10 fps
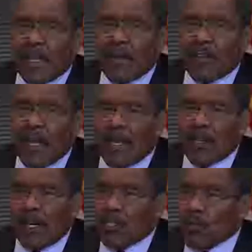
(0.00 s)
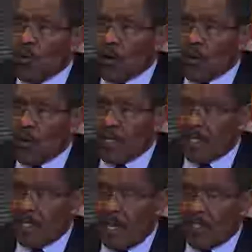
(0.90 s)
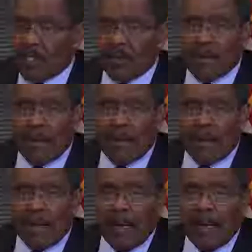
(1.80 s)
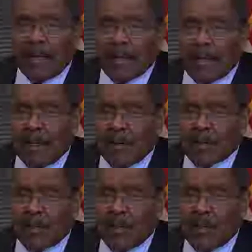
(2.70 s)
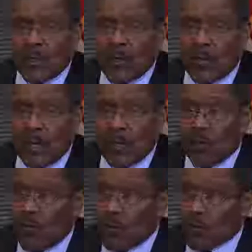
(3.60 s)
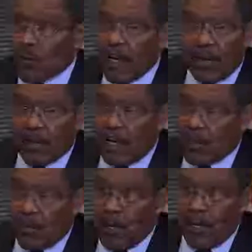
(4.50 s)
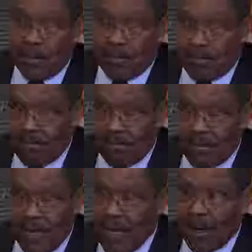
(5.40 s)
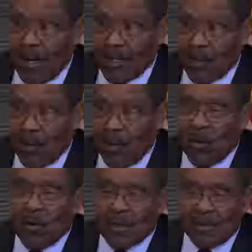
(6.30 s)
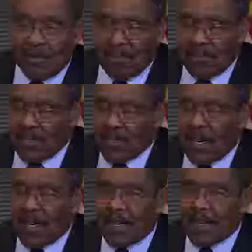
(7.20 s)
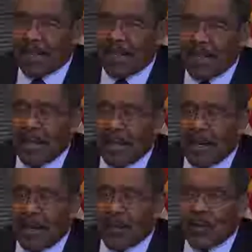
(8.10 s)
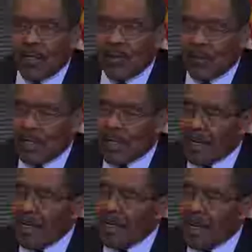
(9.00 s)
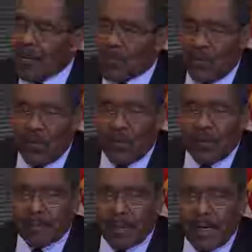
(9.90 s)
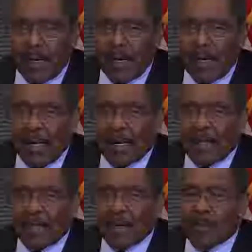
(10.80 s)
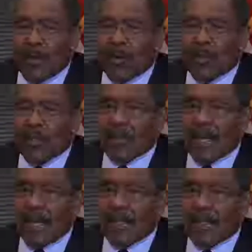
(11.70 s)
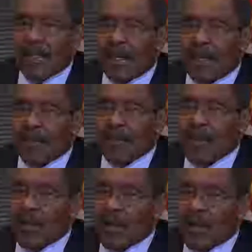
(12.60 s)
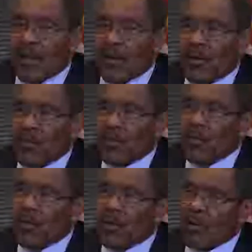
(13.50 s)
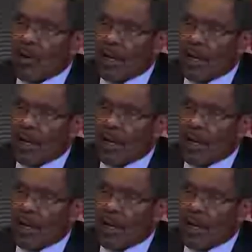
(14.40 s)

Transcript: given a stronger presentation, and you think your view is right because that's the way you analyzed the law and decided it when you did an in-depth review. And I think because of that, there's more of a